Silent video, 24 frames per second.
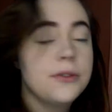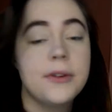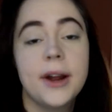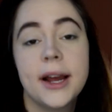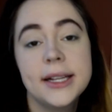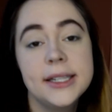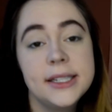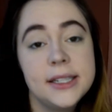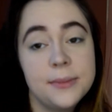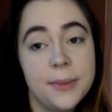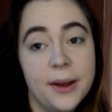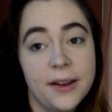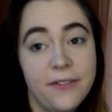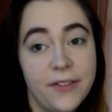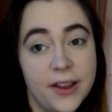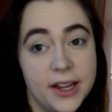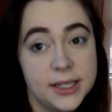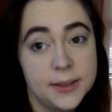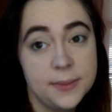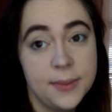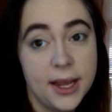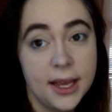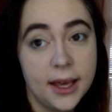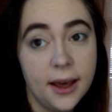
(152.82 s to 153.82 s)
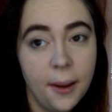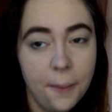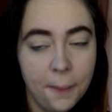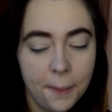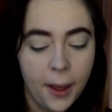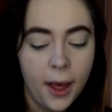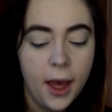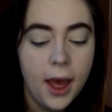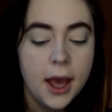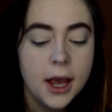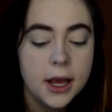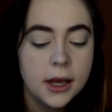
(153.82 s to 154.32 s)
rest of my face
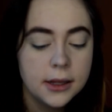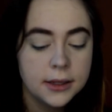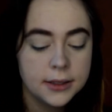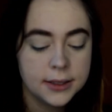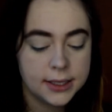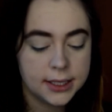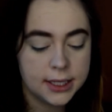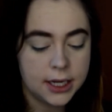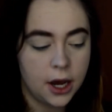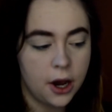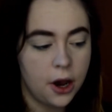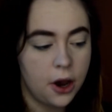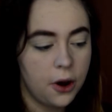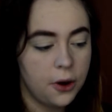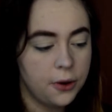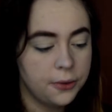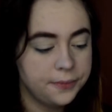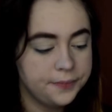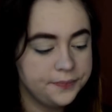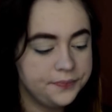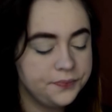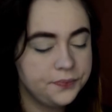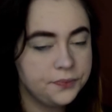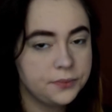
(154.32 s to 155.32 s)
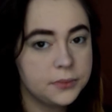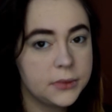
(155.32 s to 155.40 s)
makeup. So